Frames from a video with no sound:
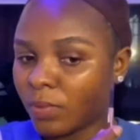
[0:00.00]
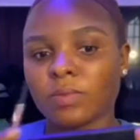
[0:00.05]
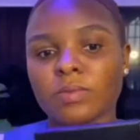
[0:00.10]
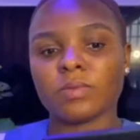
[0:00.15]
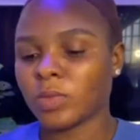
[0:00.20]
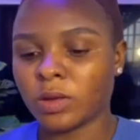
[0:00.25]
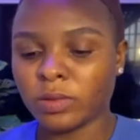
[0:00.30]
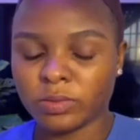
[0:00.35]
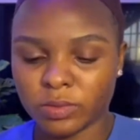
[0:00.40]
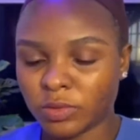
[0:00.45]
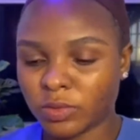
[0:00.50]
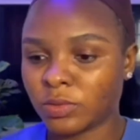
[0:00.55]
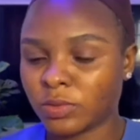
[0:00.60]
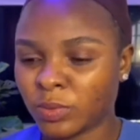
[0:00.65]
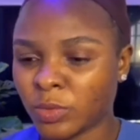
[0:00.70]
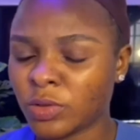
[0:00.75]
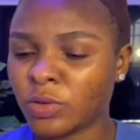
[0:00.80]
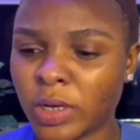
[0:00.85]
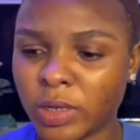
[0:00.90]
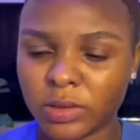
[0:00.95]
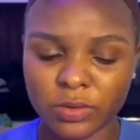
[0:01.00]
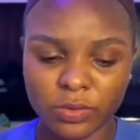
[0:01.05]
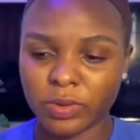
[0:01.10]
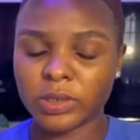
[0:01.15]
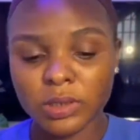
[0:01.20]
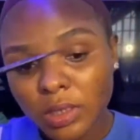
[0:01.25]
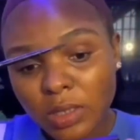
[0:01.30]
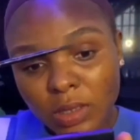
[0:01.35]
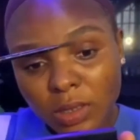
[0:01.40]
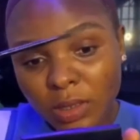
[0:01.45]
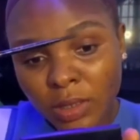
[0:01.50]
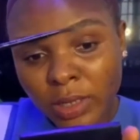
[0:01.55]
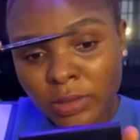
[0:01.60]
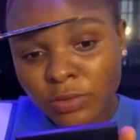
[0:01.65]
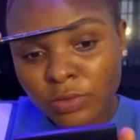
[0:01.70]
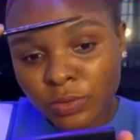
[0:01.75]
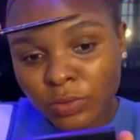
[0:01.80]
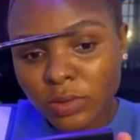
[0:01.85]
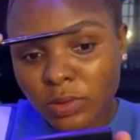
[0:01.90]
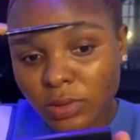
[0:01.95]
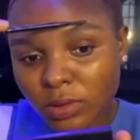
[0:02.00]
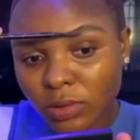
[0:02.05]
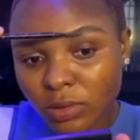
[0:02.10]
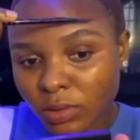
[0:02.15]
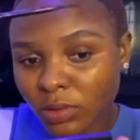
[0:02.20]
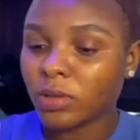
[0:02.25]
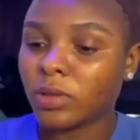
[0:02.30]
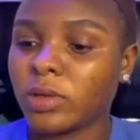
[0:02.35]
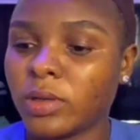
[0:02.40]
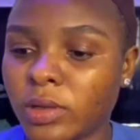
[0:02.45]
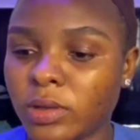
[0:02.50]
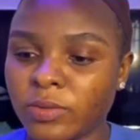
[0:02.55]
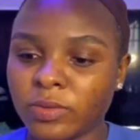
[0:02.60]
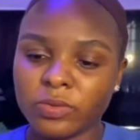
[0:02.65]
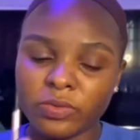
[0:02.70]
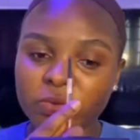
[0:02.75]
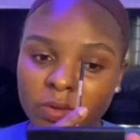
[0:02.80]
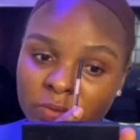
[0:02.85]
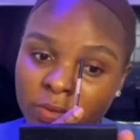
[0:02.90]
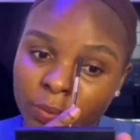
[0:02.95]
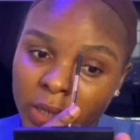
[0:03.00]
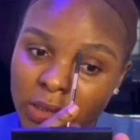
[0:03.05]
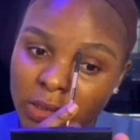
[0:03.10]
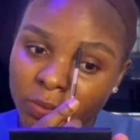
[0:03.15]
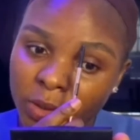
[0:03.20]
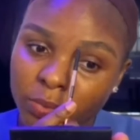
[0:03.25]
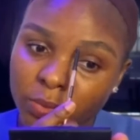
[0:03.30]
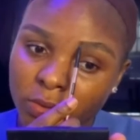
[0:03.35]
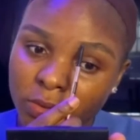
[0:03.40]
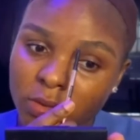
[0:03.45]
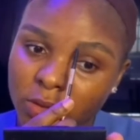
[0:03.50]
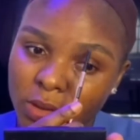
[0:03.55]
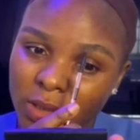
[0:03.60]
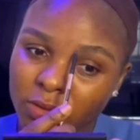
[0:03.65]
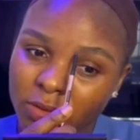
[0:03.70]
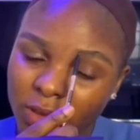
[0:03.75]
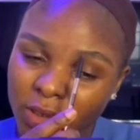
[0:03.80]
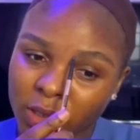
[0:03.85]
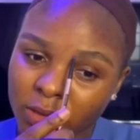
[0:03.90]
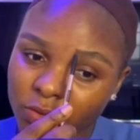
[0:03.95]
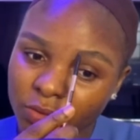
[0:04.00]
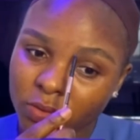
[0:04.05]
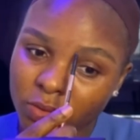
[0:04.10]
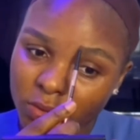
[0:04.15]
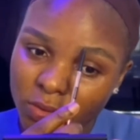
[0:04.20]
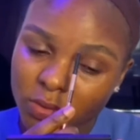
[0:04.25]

Okay, so I'm going to go ahead and create light strokes for the front parts of my brows, just like hair light strokes.